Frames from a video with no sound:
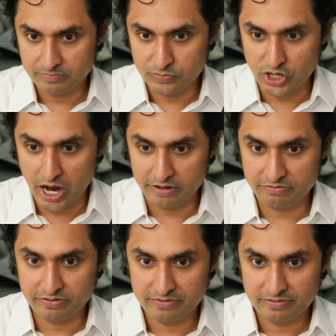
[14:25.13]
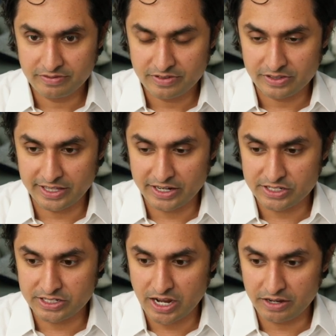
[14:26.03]
Dive. Let
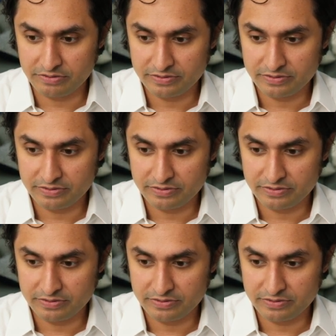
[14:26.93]
us dive.